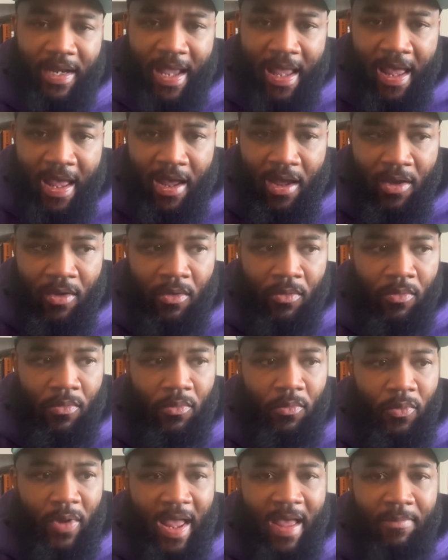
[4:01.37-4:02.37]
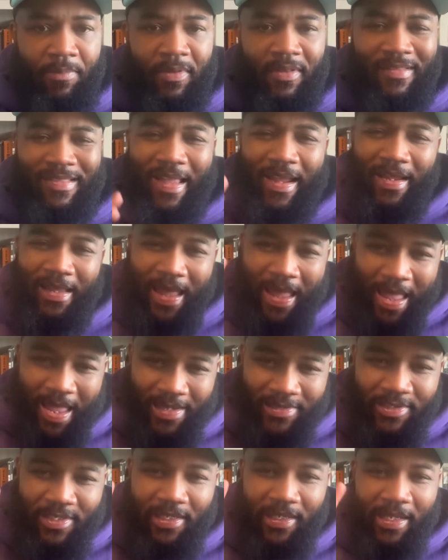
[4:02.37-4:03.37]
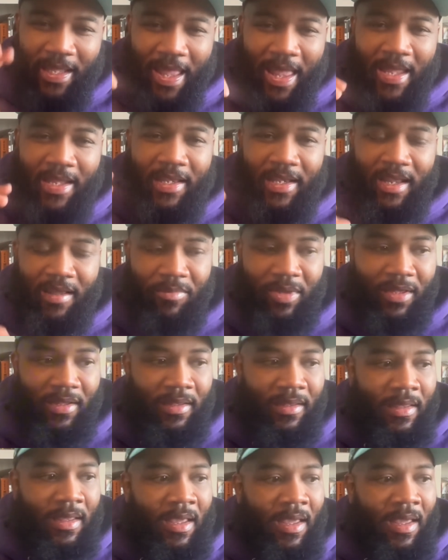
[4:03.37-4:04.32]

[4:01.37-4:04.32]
how rap is like actually academic